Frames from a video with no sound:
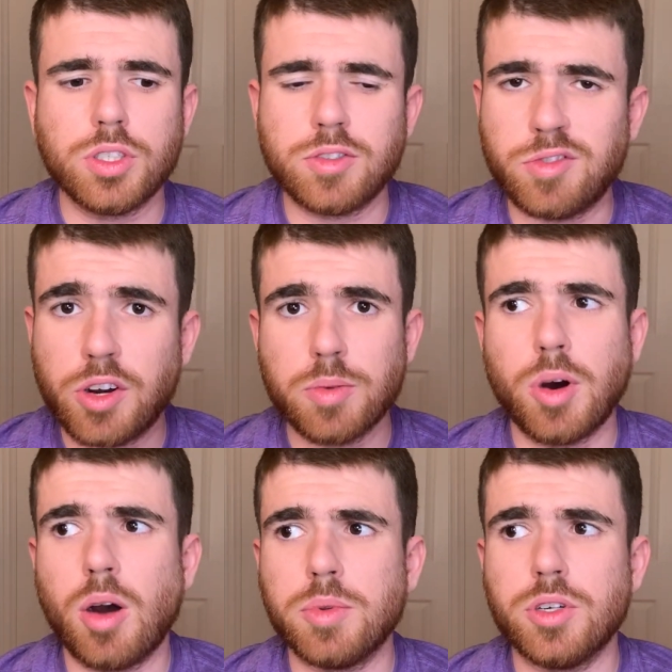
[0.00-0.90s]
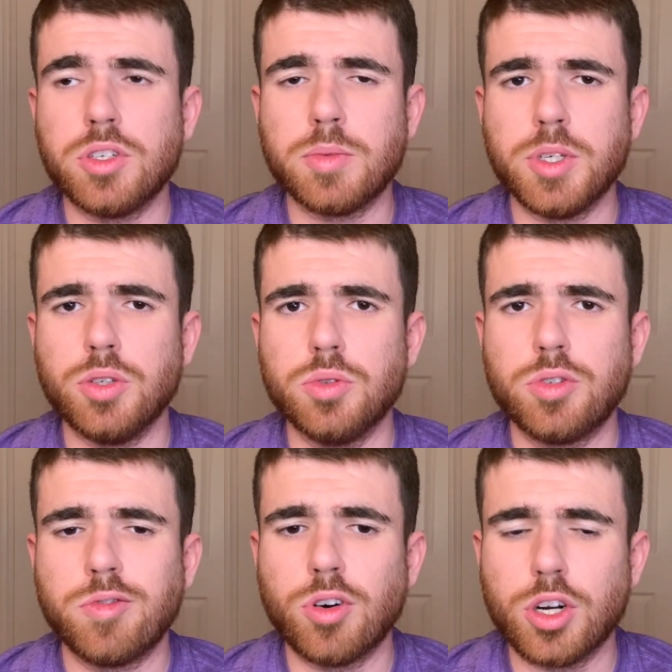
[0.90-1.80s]
It's very popular. It's been
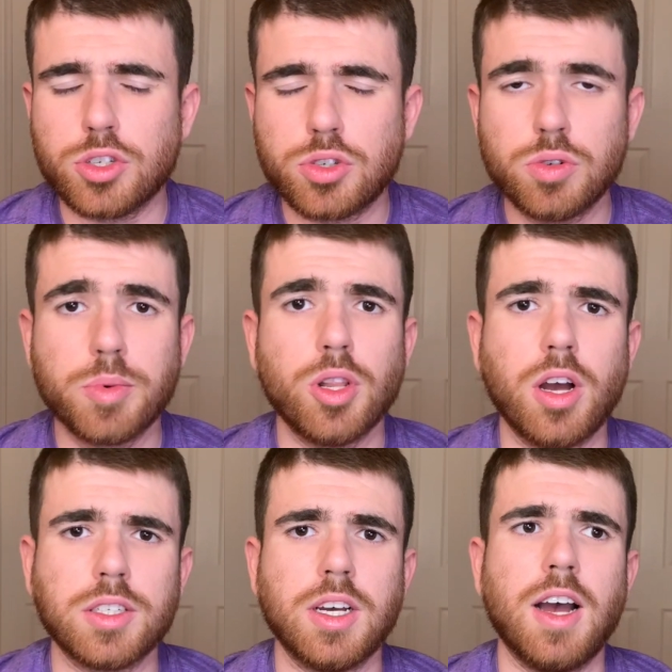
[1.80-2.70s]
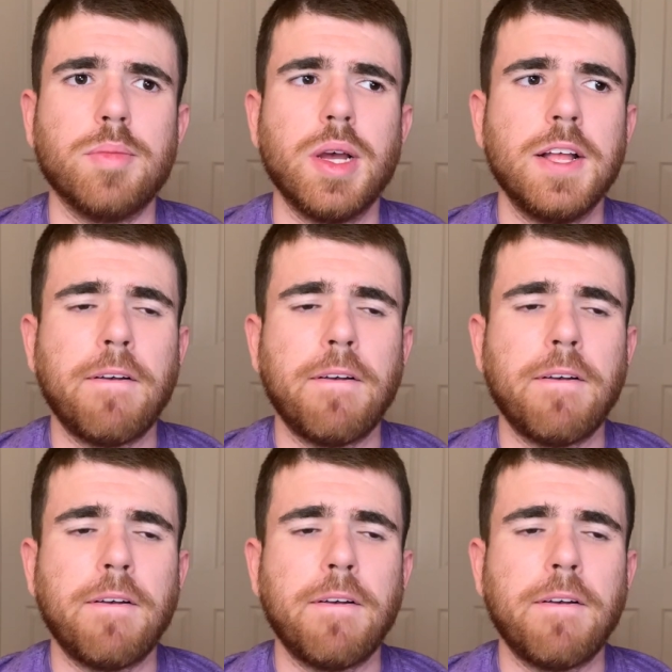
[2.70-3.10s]
used for a super long time.